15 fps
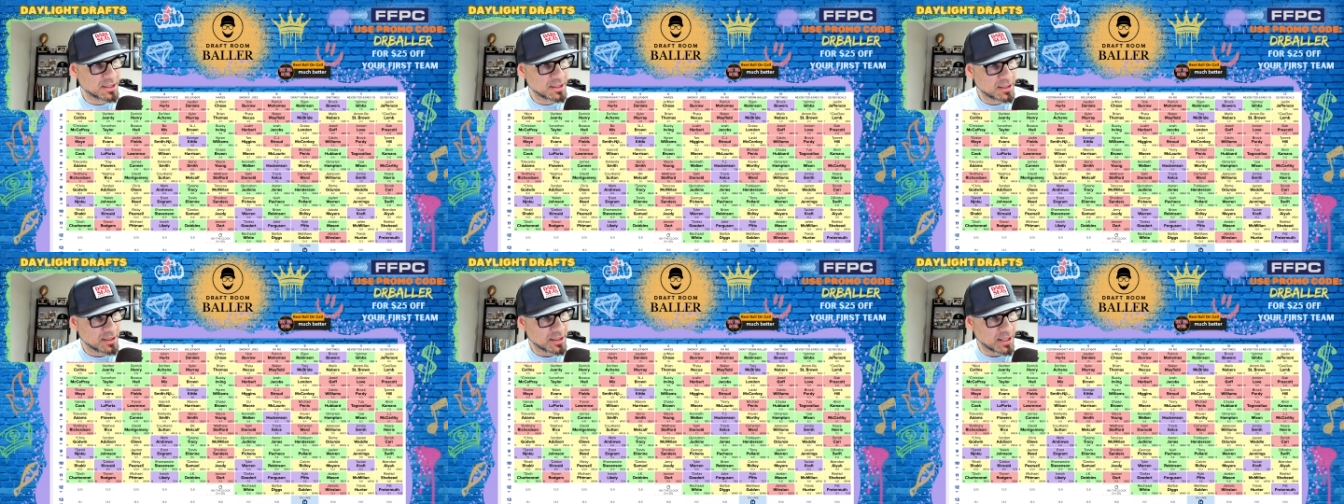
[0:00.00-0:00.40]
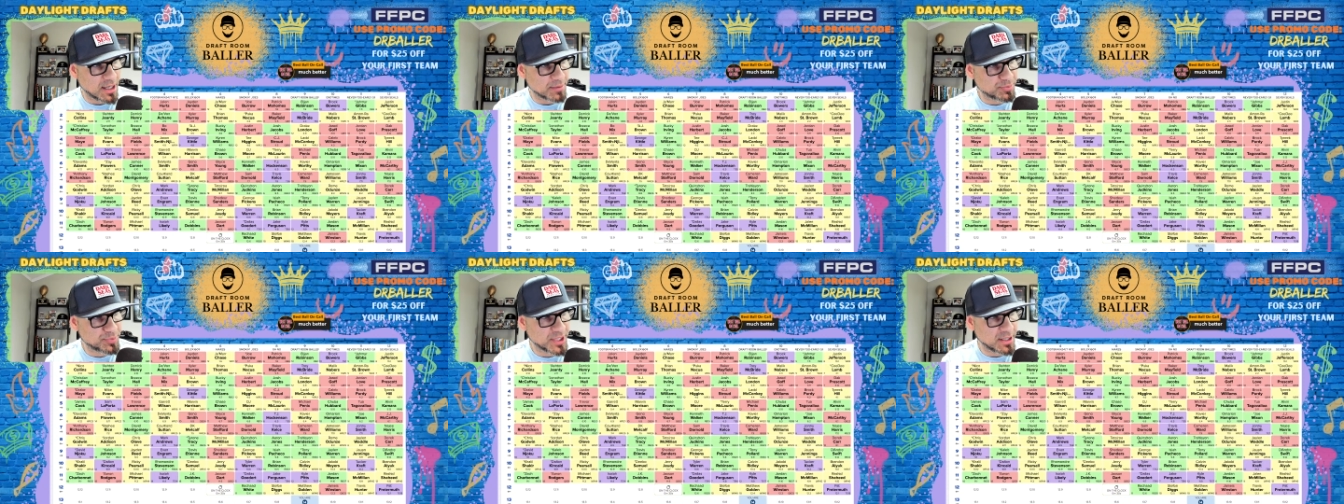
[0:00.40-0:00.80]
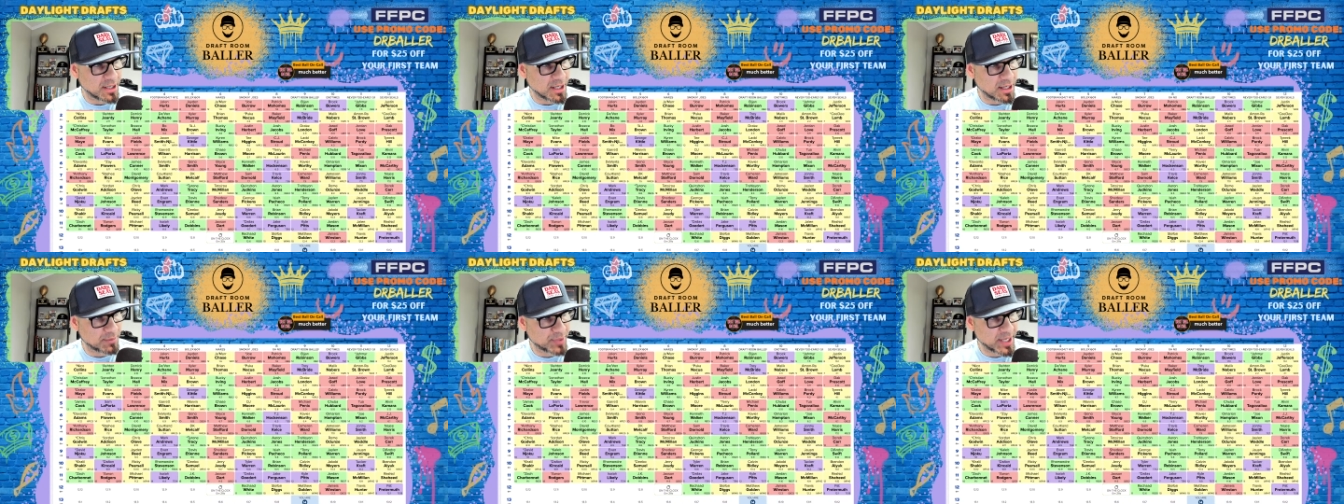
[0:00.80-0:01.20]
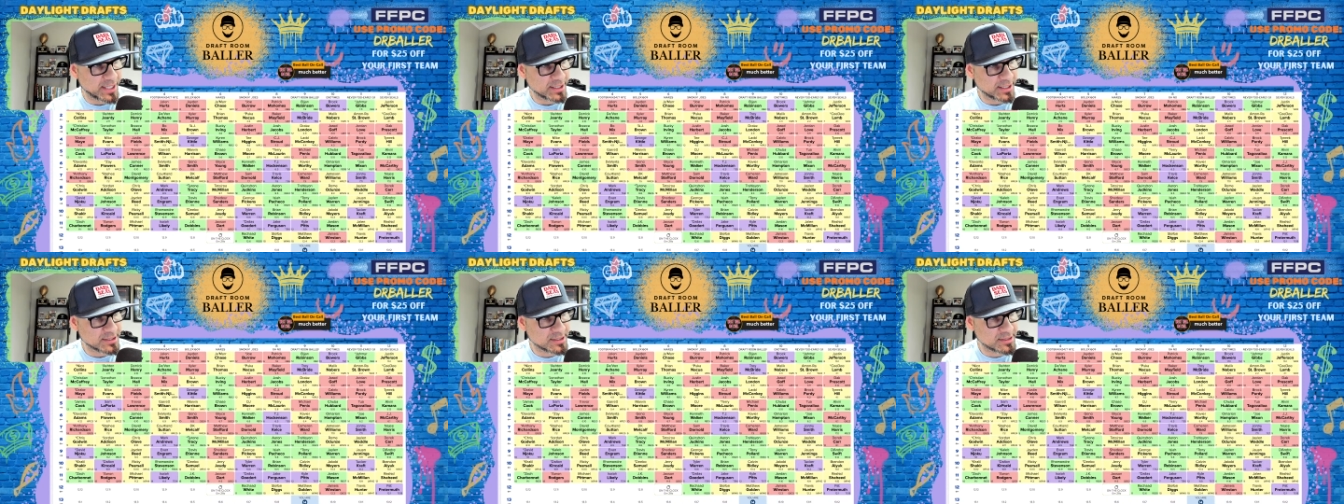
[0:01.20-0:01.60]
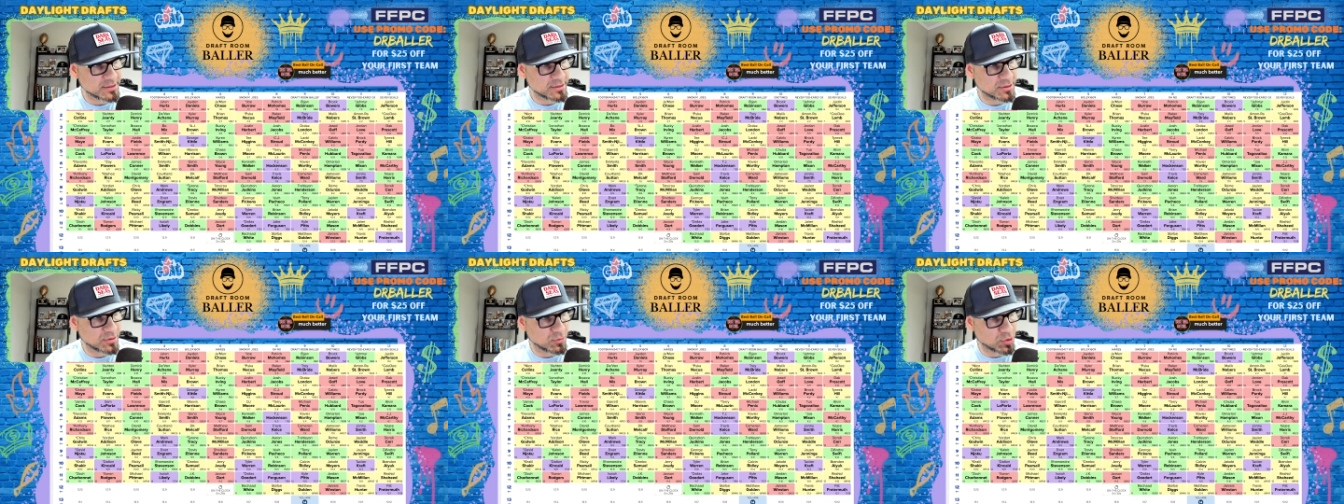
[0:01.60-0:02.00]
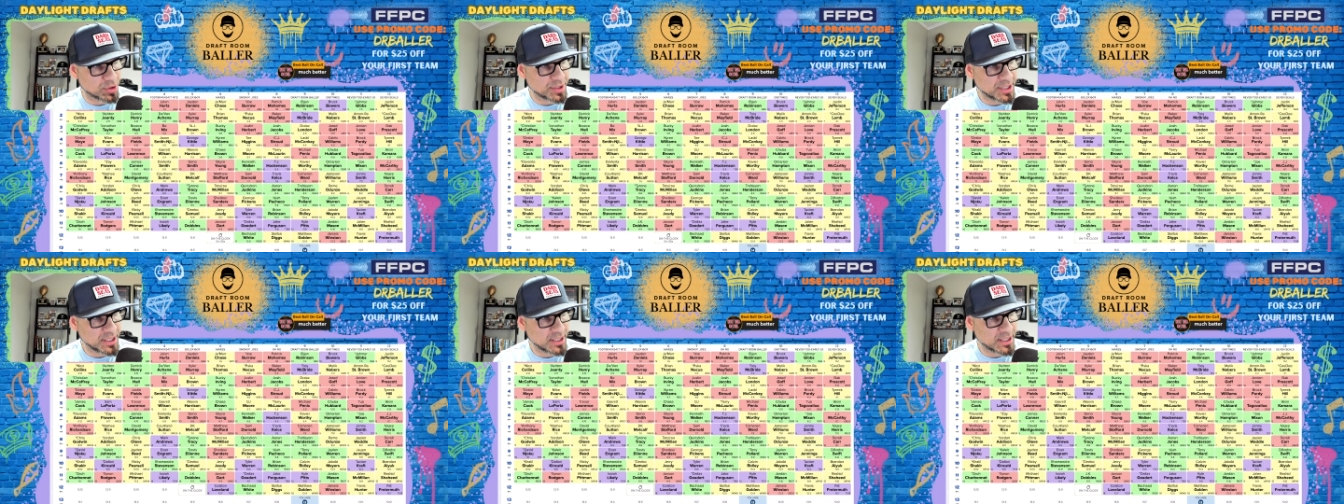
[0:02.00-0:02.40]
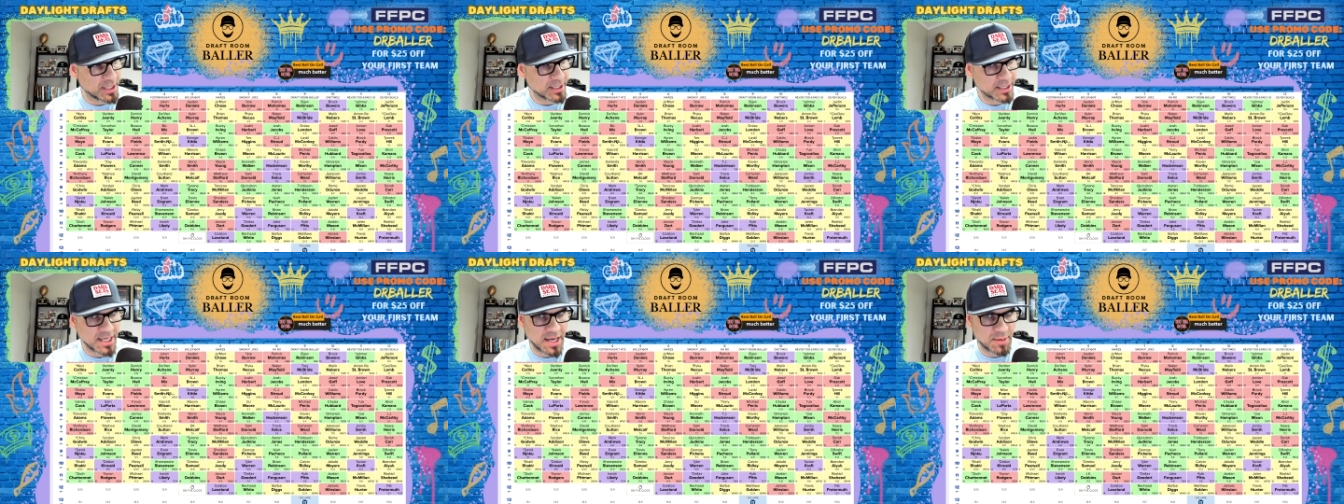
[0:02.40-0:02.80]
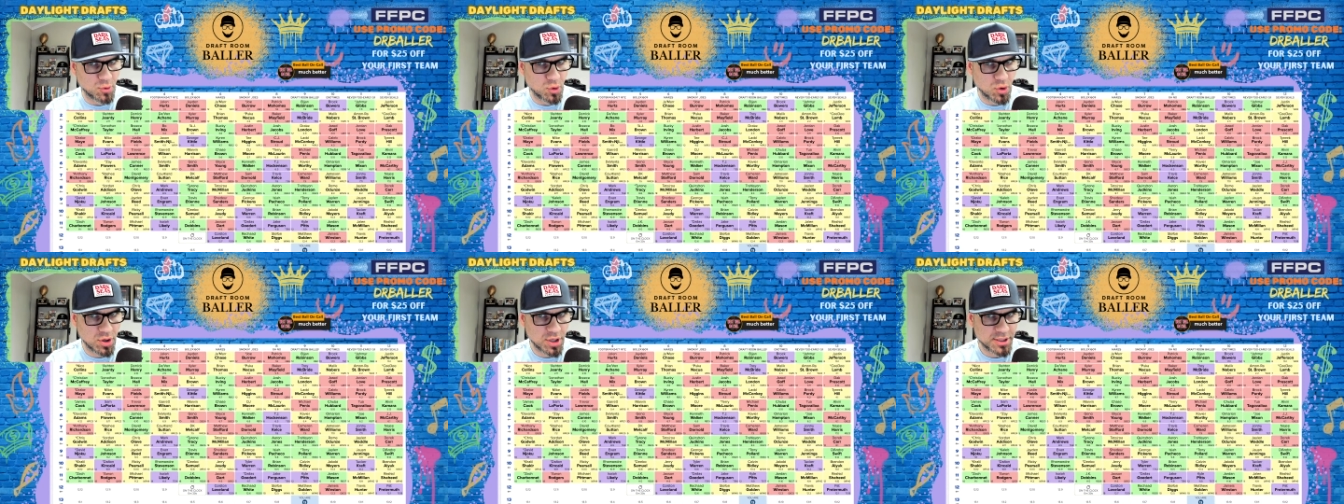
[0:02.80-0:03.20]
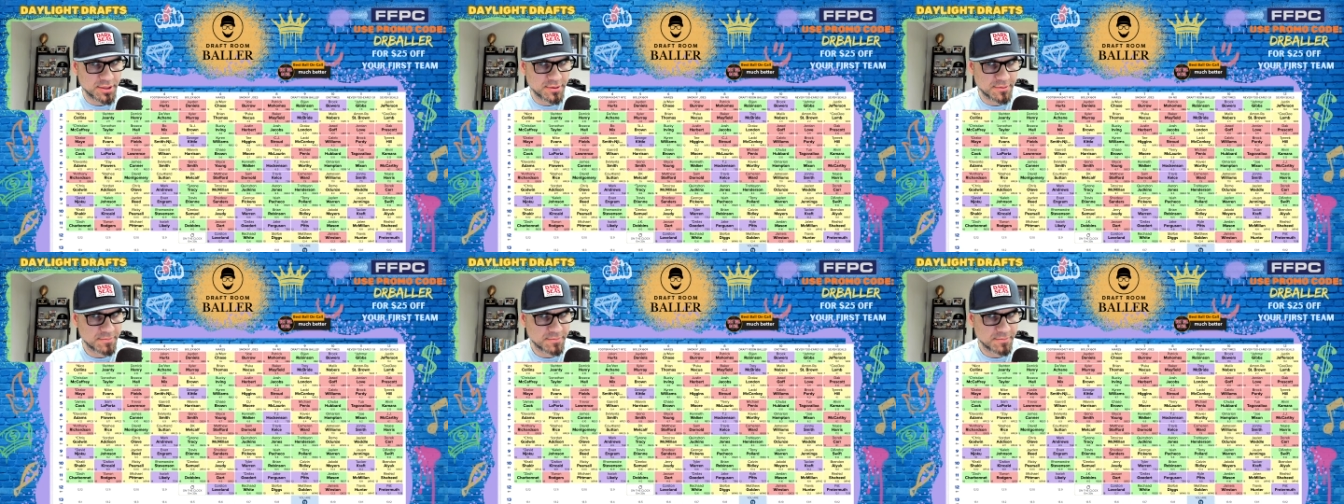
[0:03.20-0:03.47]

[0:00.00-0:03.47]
Got Penix, Worthy, and Cam Ward.